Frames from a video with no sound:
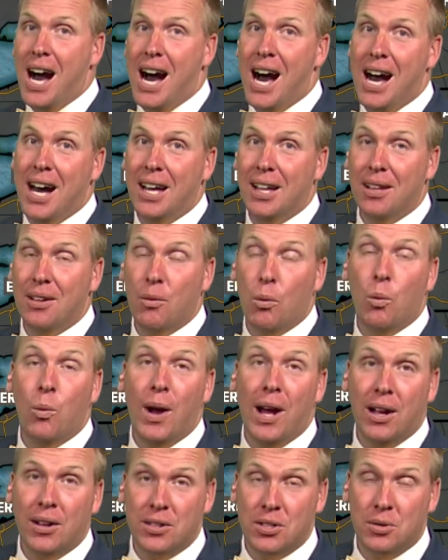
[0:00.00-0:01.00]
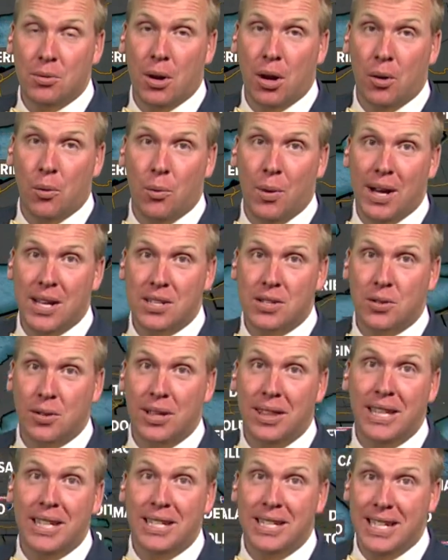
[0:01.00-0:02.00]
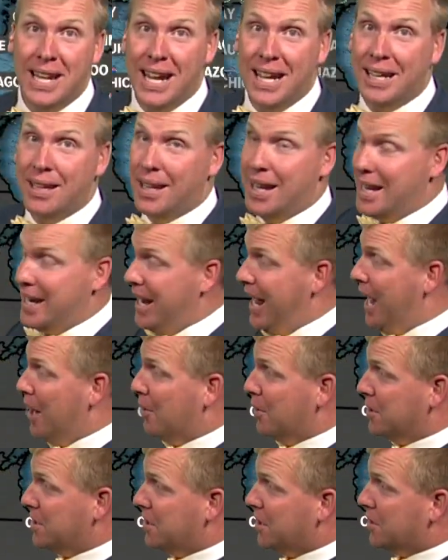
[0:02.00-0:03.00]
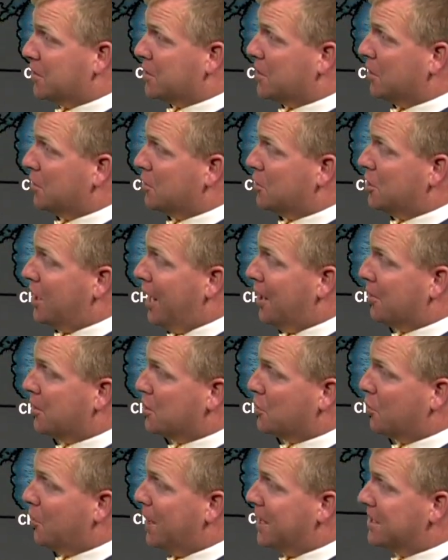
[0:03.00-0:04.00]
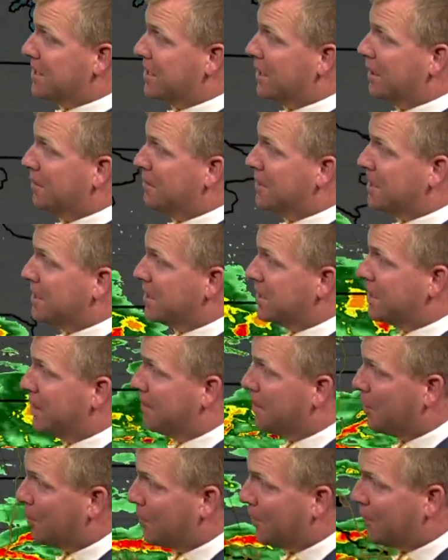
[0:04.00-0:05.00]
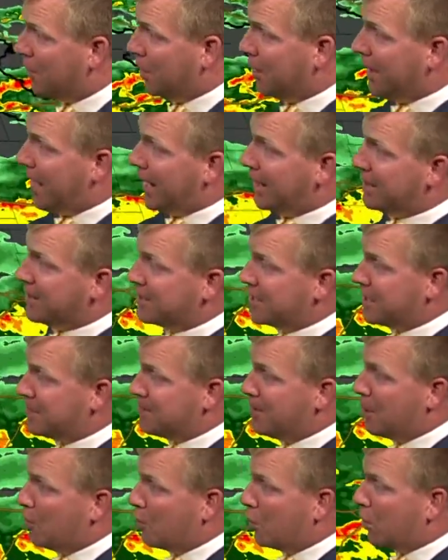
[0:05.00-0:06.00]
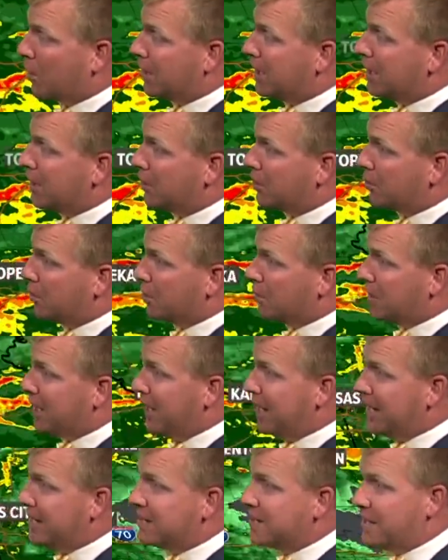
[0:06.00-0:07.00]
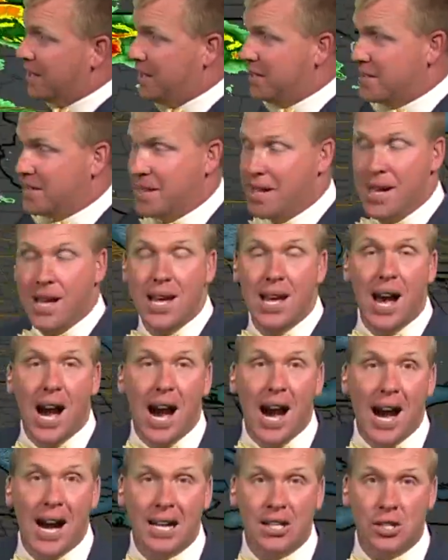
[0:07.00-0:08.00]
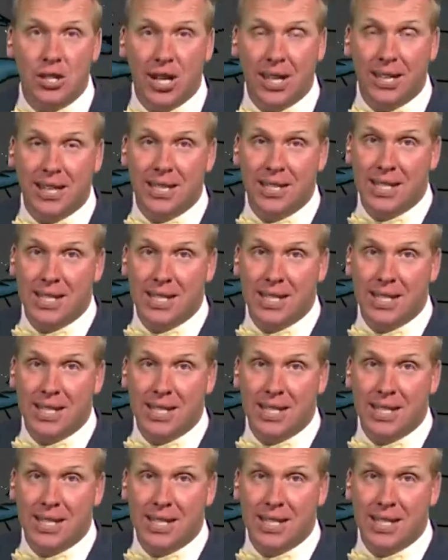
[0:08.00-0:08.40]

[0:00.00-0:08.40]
uh, well to our west during the daylight hours. Here's those showers west of the Mississippi River. A lot of this has been working through Kansas. Uh, check